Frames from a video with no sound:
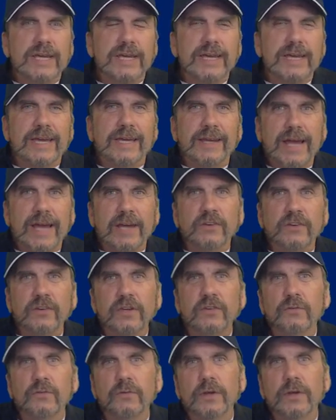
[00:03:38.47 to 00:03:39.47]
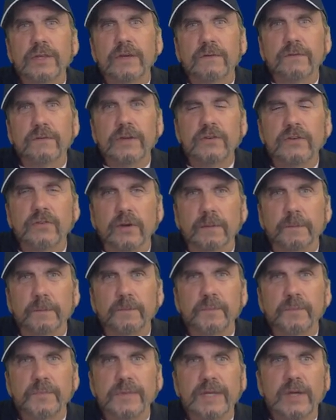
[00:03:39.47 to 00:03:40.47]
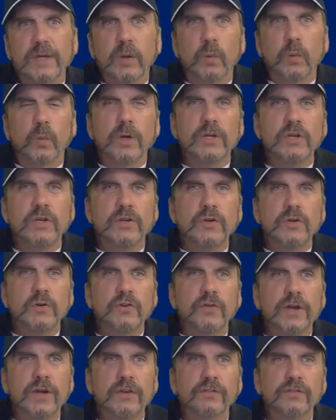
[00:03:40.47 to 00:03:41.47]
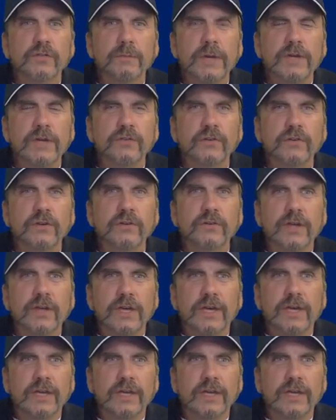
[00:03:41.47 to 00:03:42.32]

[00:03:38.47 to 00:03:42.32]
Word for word: it actually is really efficient. When you do transformations,